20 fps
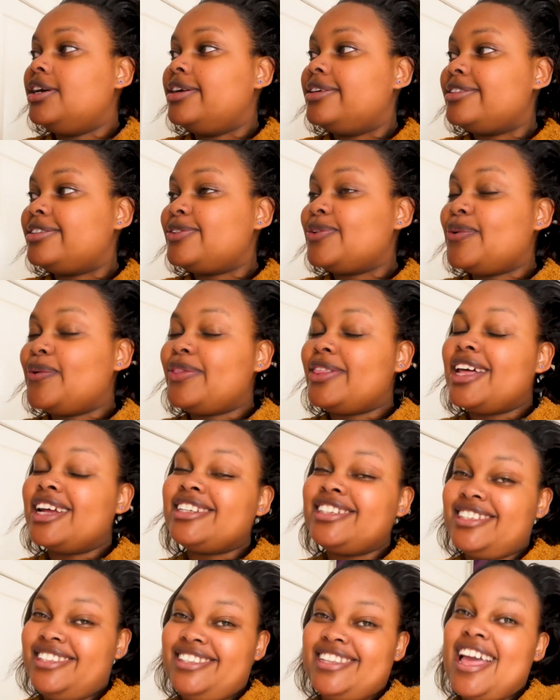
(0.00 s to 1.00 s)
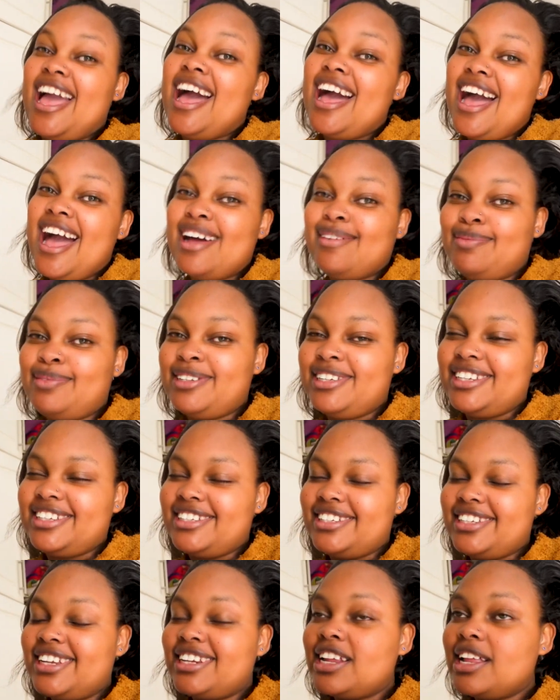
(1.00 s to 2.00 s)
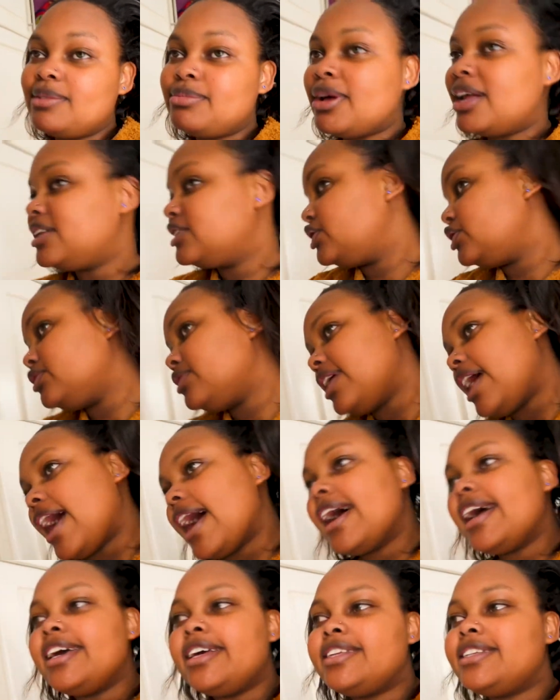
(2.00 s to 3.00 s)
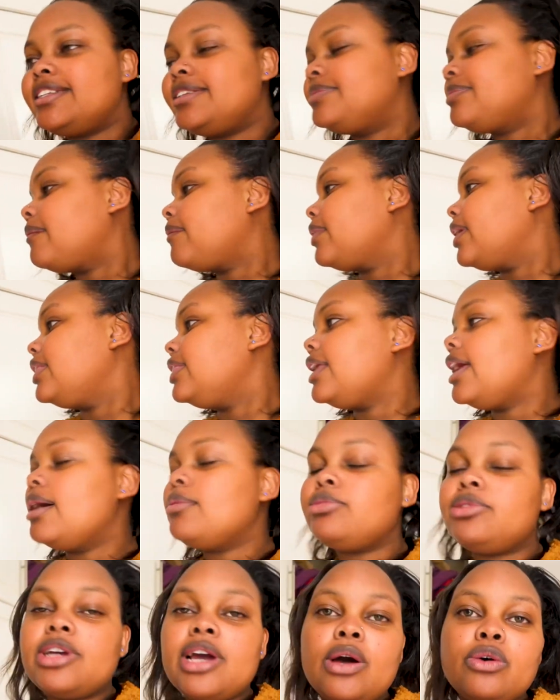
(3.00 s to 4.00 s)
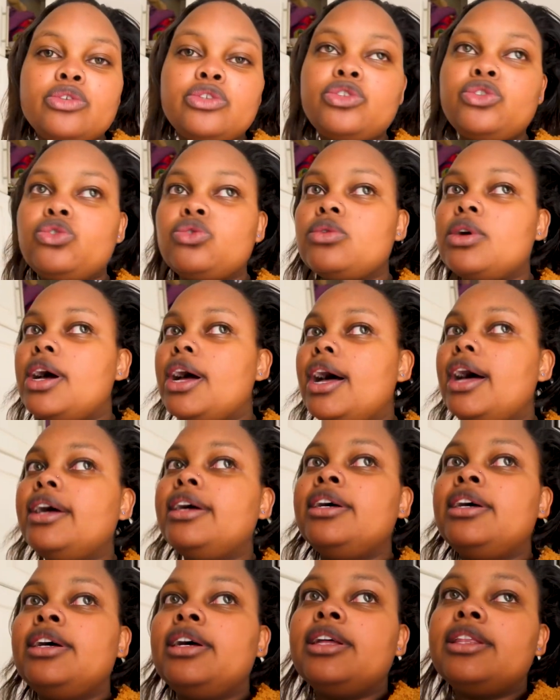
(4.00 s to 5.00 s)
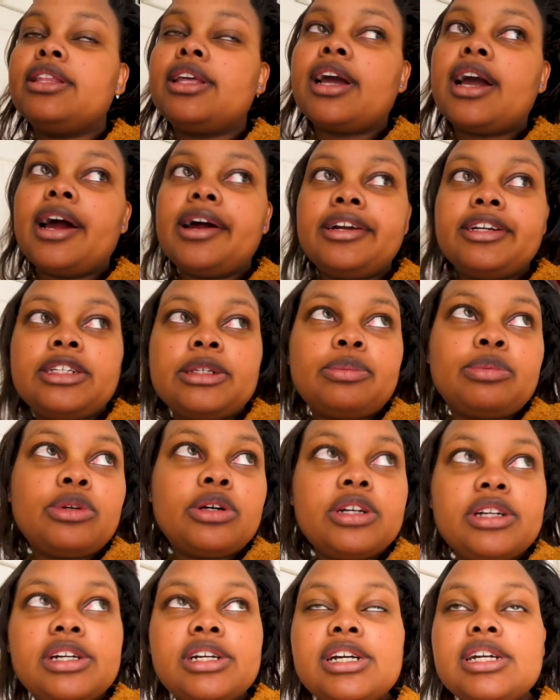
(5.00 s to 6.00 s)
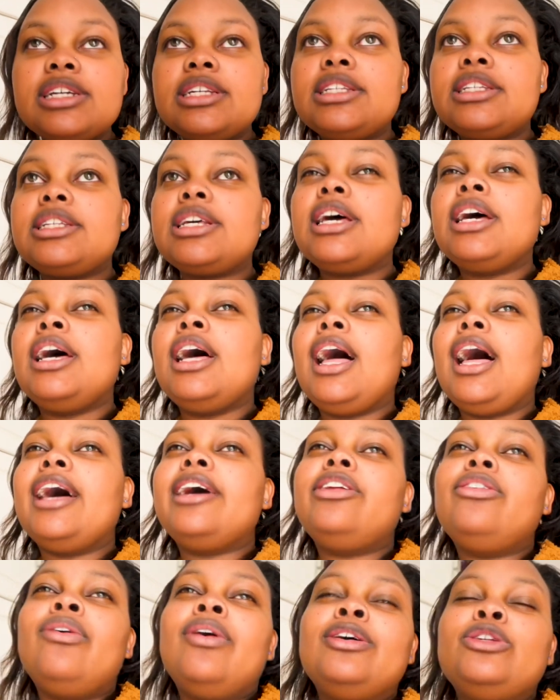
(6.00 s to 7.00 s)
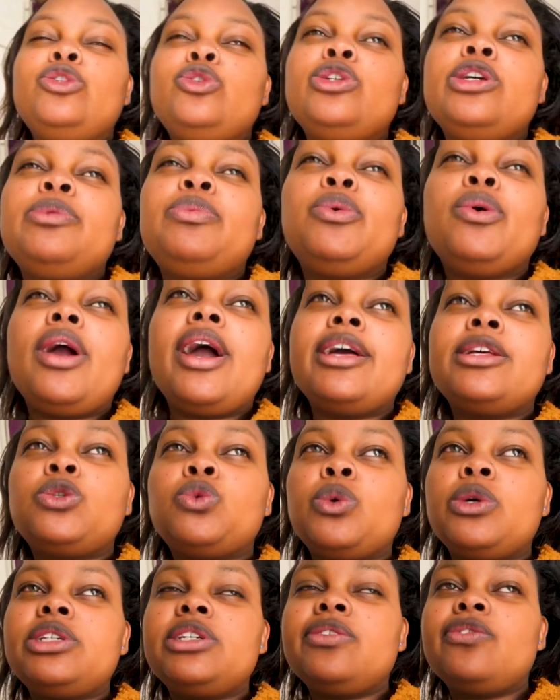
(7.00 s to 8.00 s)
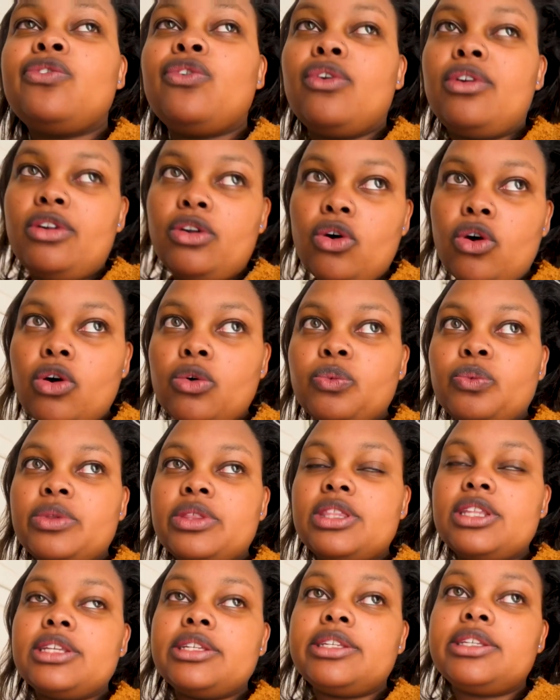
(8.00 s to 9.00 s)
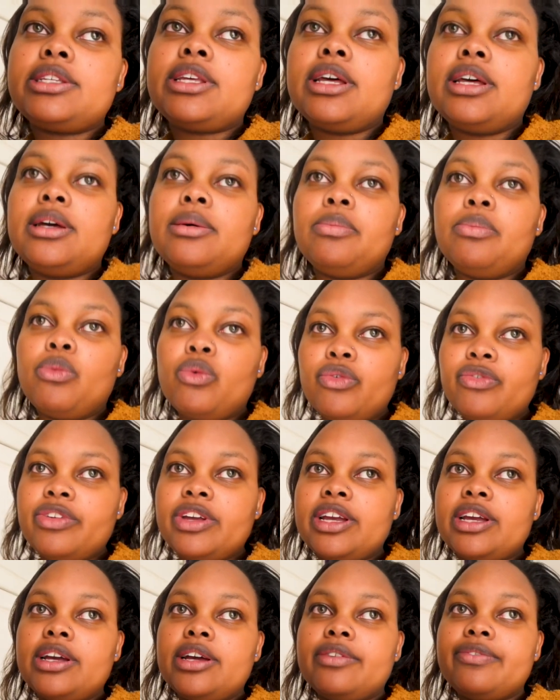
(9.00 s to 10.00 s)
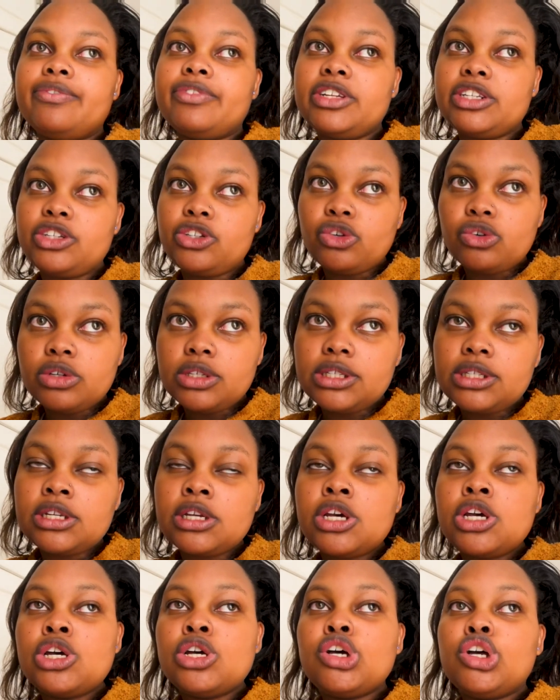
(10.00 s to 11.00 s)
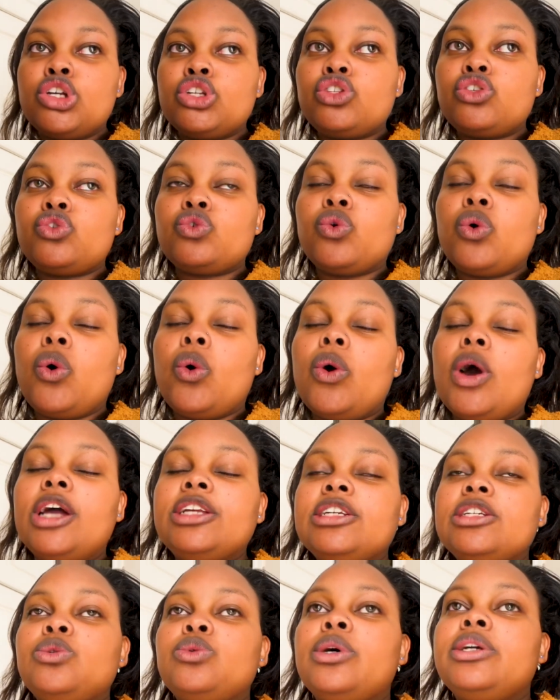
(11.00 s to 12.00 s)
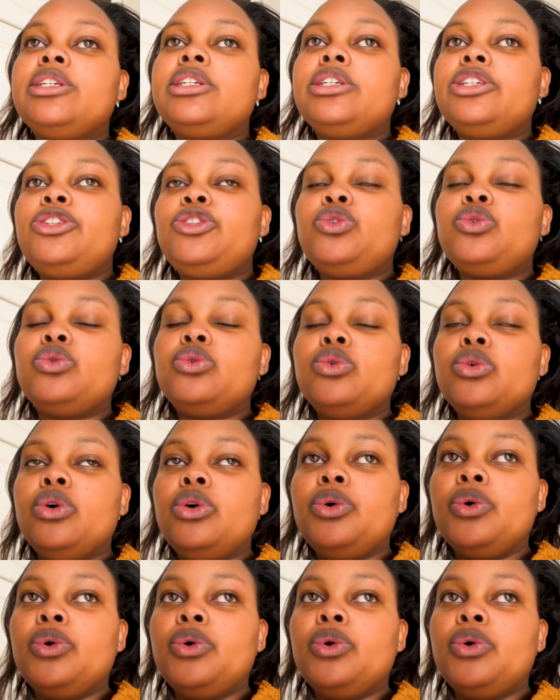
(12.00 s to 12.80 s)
So that is the update. And I'll show you guys the empty house tour, the current progress. I don't want to keep you guys waiting for long with these moving videos. So I just want to do